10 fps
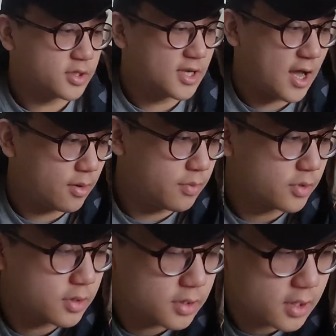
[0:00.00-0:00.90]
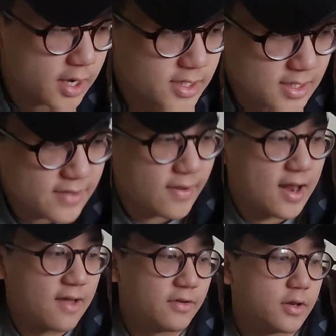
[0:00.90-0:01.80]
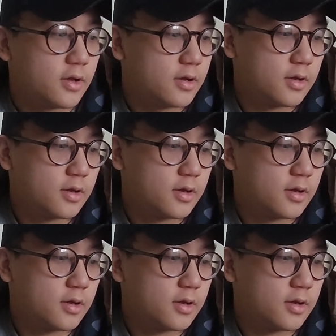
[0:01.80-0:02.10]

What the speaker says: I need to leave at 11.